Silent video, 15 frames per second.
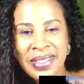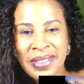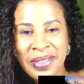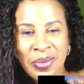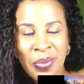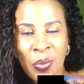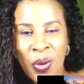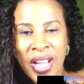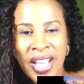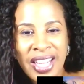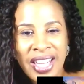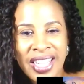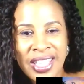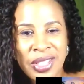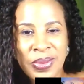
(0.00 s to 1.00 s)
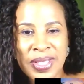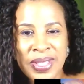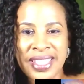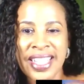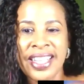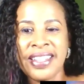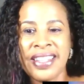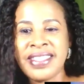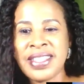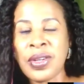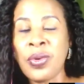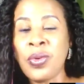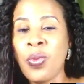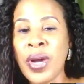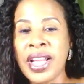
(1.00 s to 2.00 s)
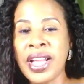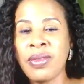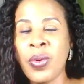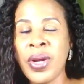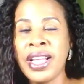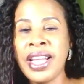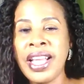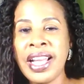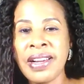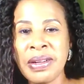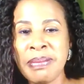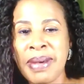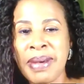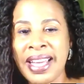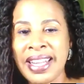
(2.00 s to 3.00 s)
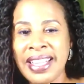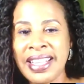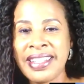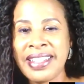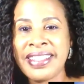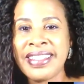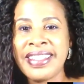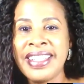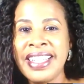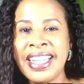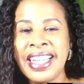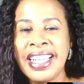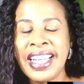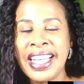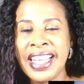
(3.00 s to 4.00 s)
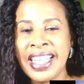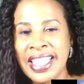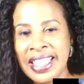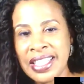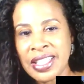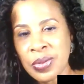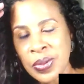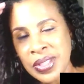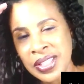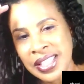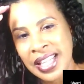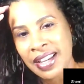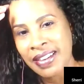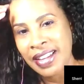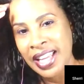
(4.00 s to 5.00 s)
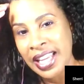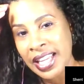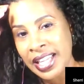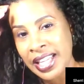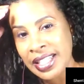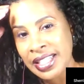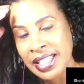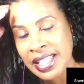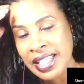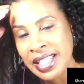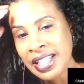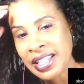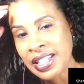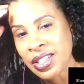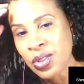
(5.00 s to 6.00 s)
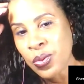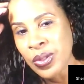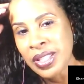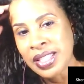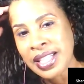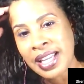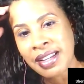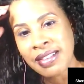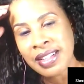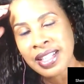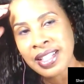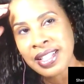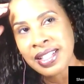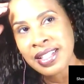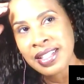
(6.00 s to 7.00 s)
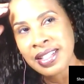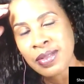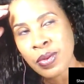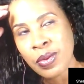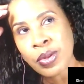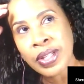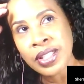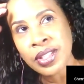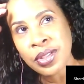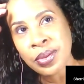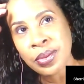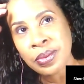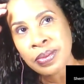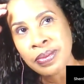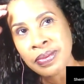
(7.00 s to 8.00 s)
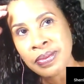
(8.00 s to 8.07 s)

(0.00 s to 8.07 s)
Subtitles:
Win and a twist out. So win hair and body care, and a twist out. And the twist out is, what do I do?